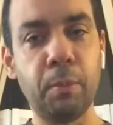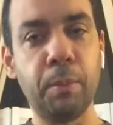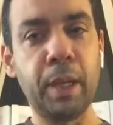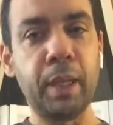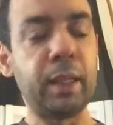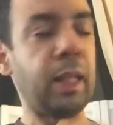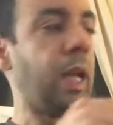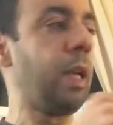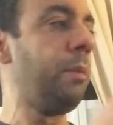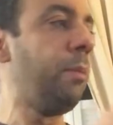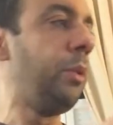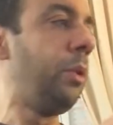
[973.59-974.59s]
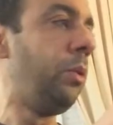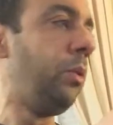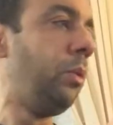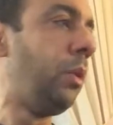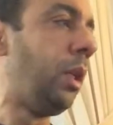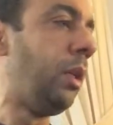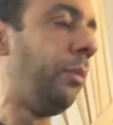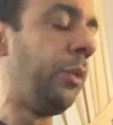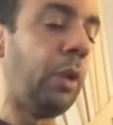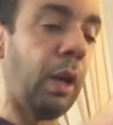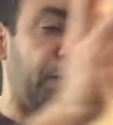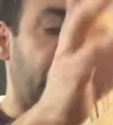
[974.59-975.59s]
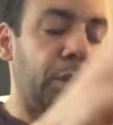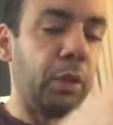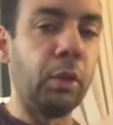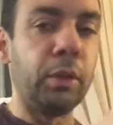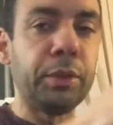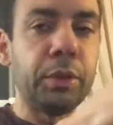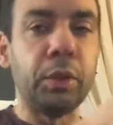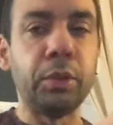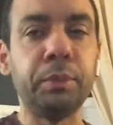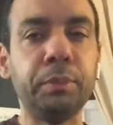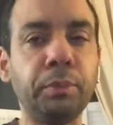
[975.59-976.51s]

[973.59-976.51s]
By the time you have the whole song,